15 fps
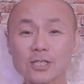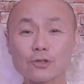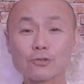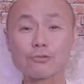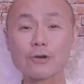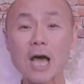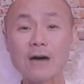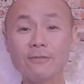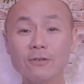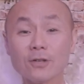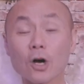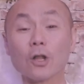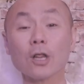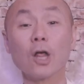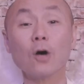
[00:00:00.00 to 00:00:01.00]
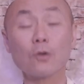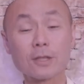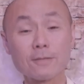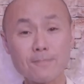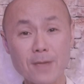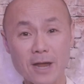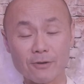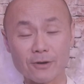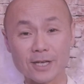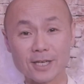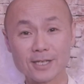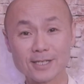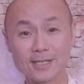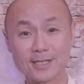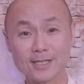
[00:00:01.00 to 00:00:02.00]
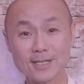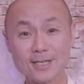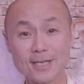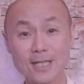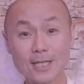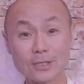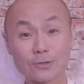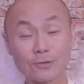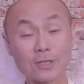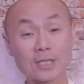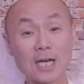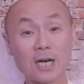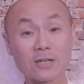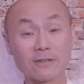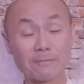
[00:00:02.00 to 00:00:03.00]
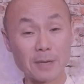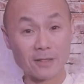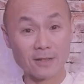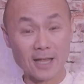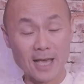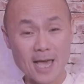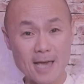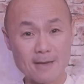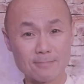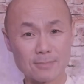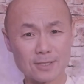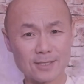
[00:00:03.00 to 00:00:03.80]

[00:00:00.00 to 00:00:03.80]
traveled along with Mary to the town of Bethlehem,